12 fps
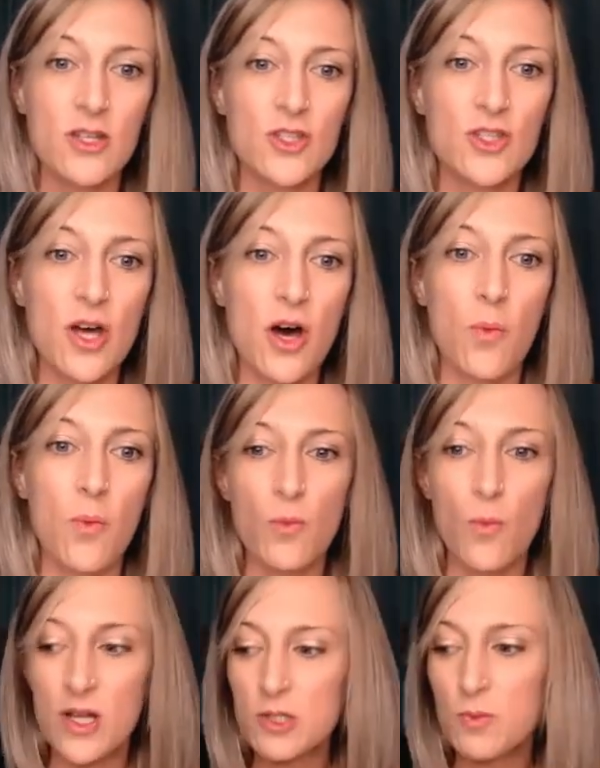So
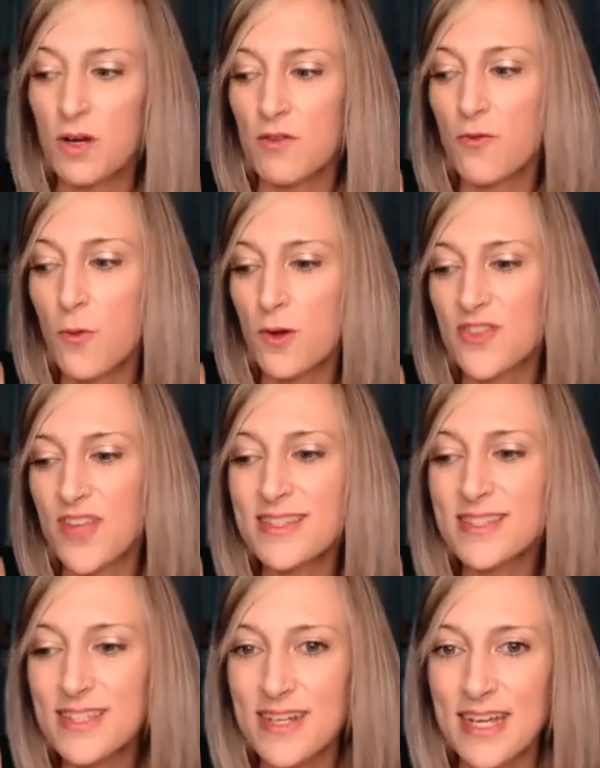once we're in fourth
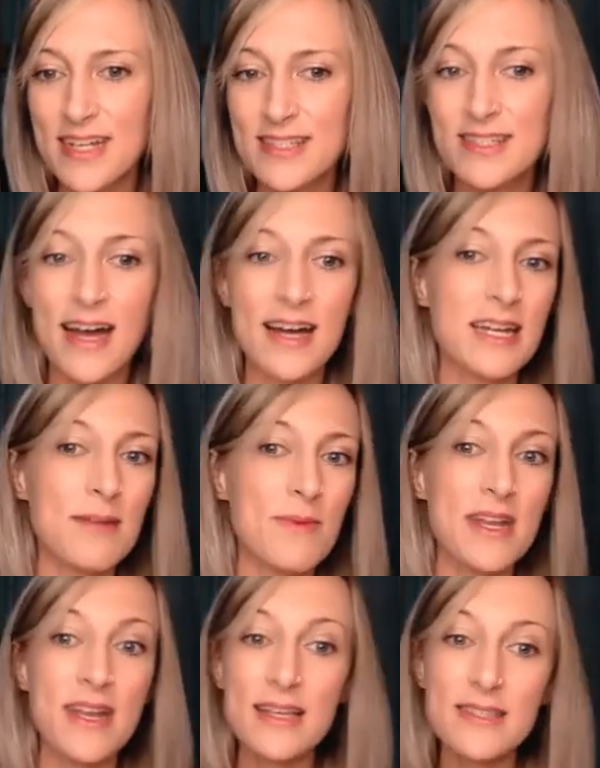density, it's not going to
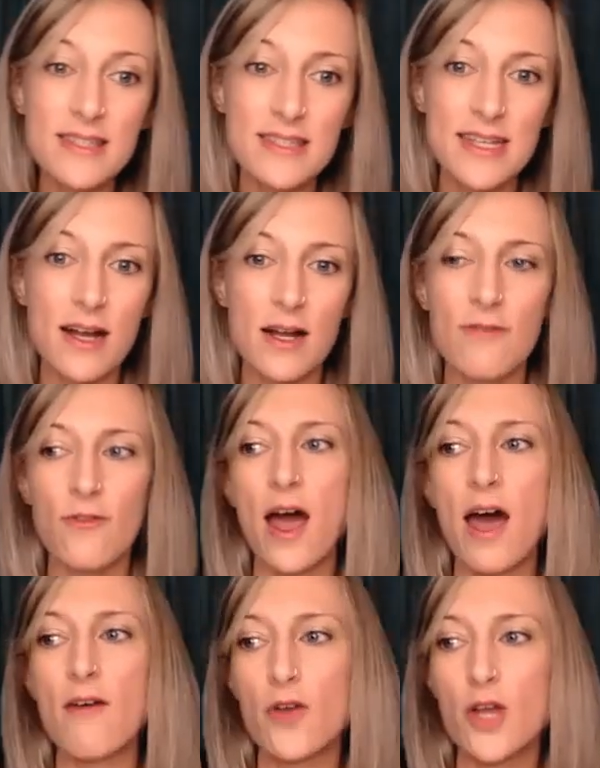be necessary for
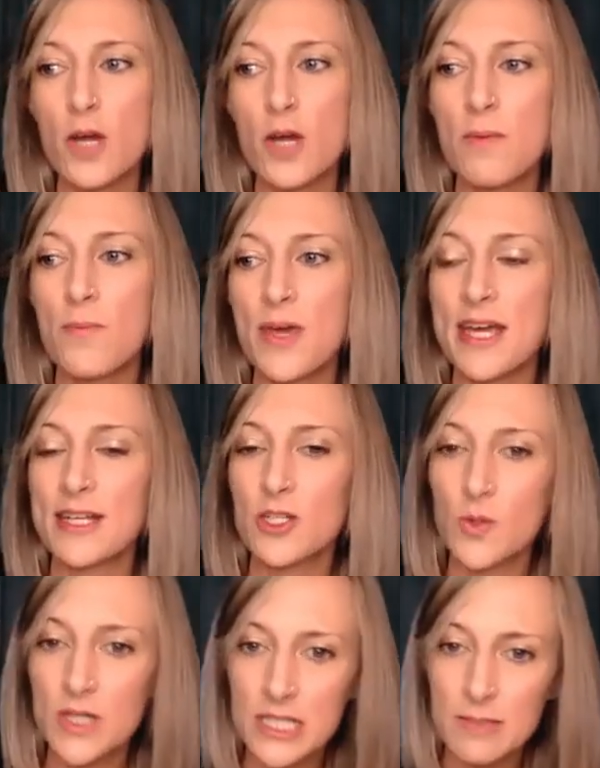every human being
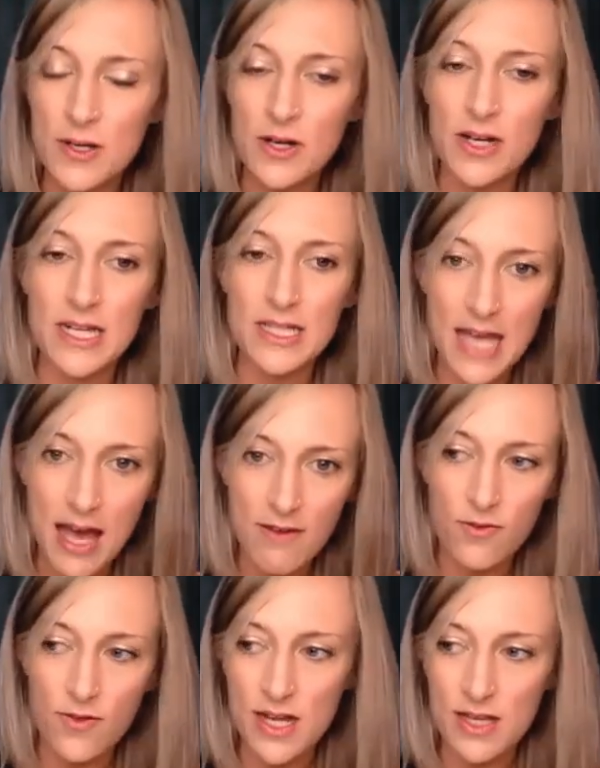to experience
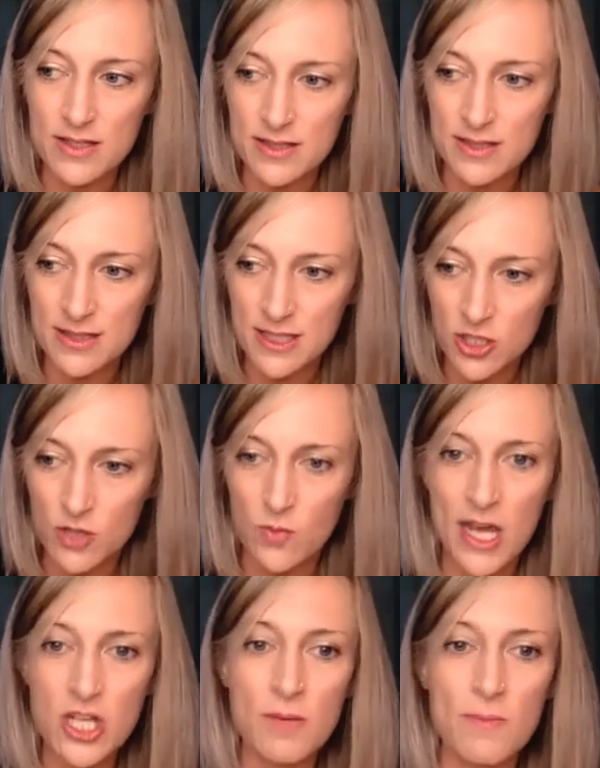every
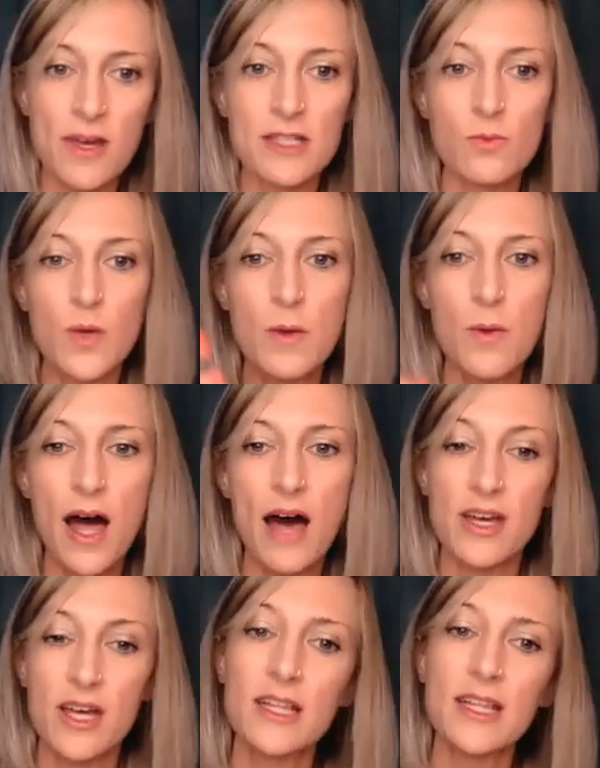situation, because we will
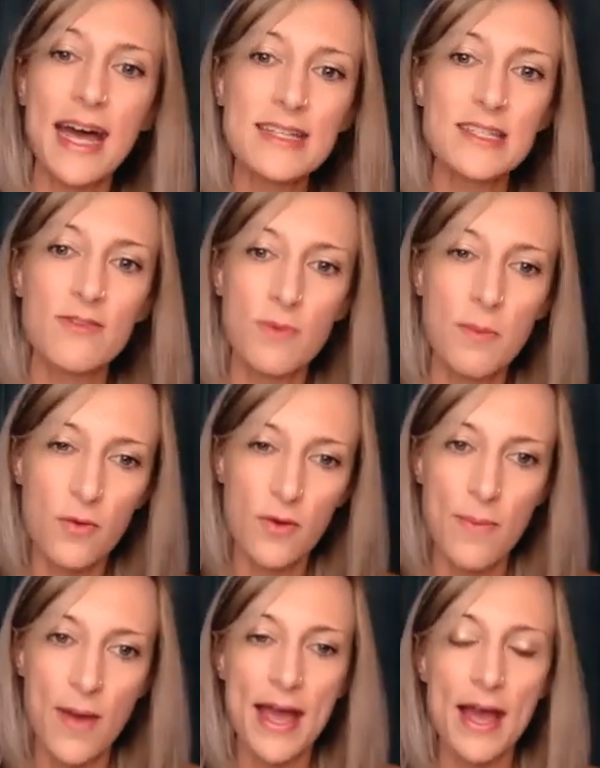have a collective
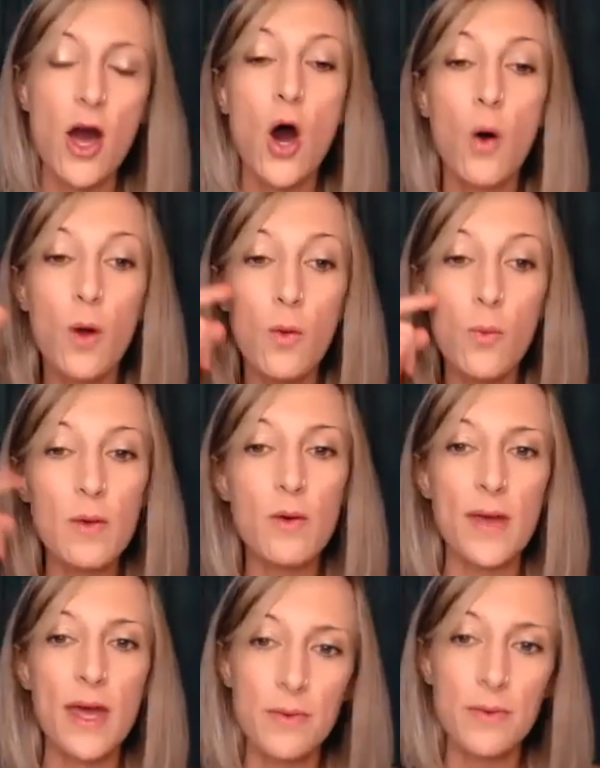memory bank where we
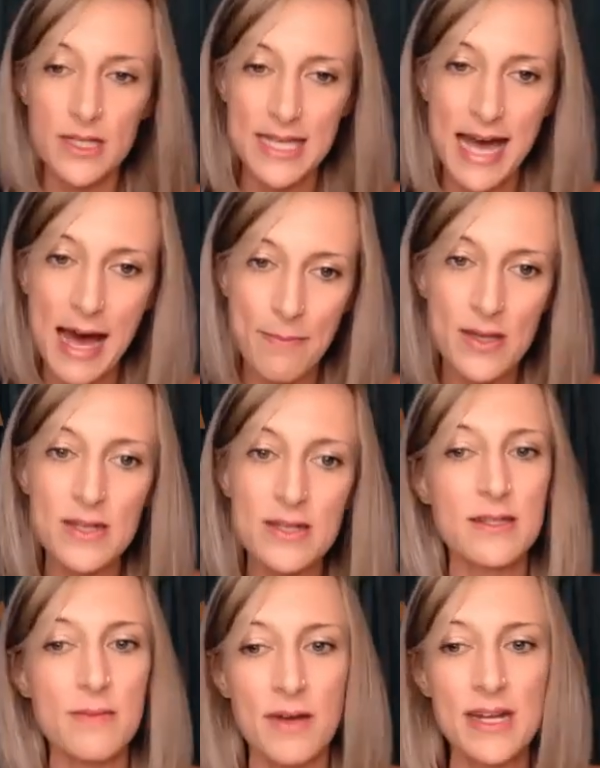will be able to tap into
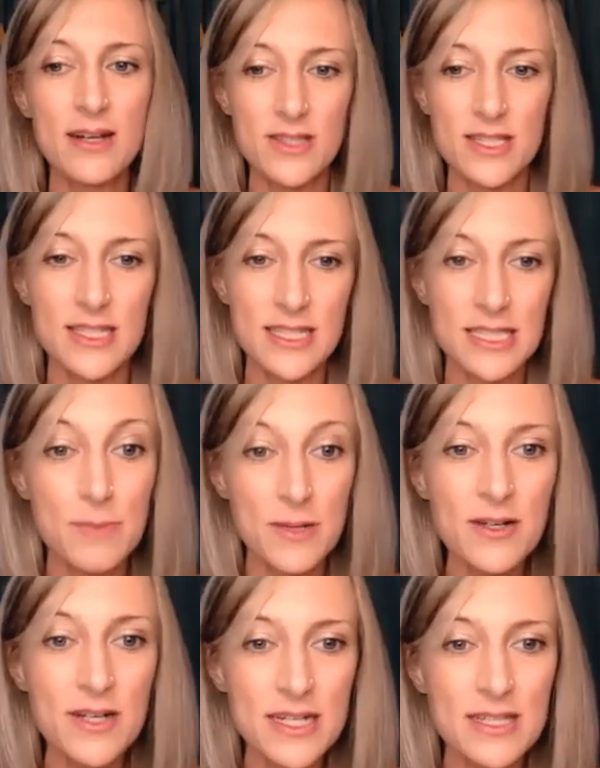somebody else's
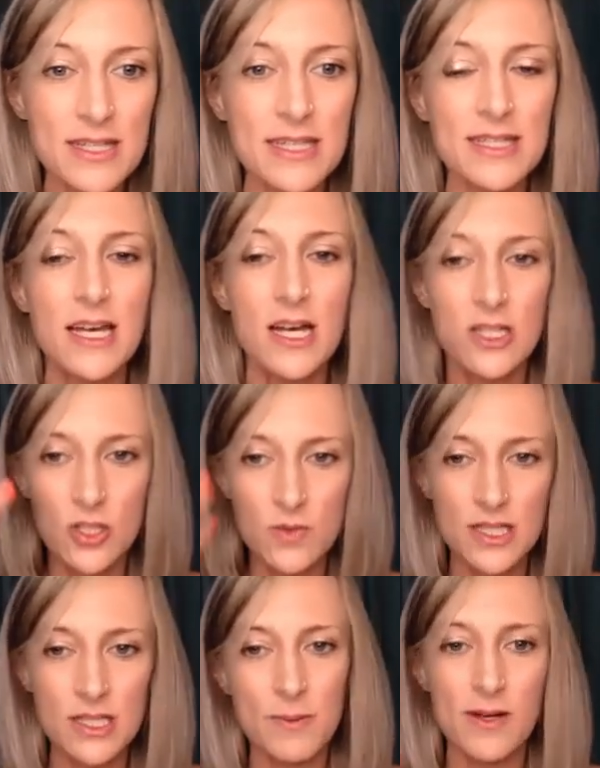experiences to
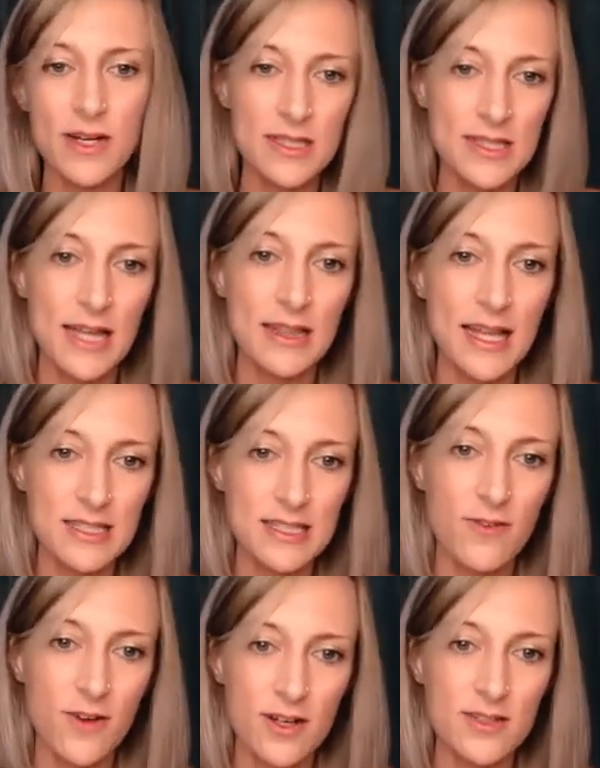experience that
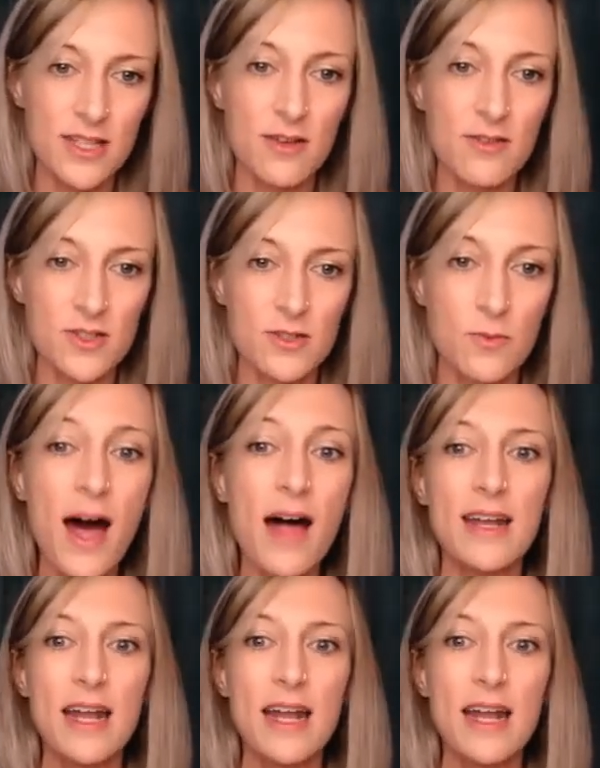lesson for ourselves as well.